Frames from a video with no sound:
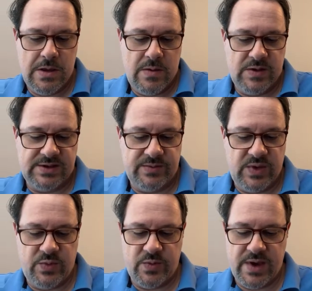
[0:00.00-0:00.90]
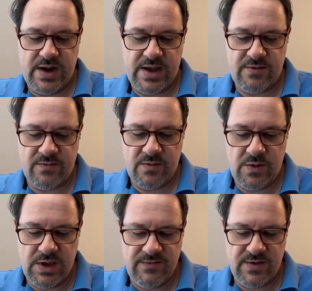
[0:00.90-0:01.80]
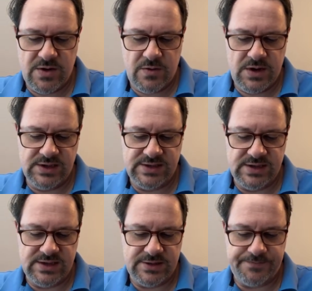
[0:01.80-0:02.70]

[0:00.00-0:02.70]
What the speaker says: Some people might not even know it exists.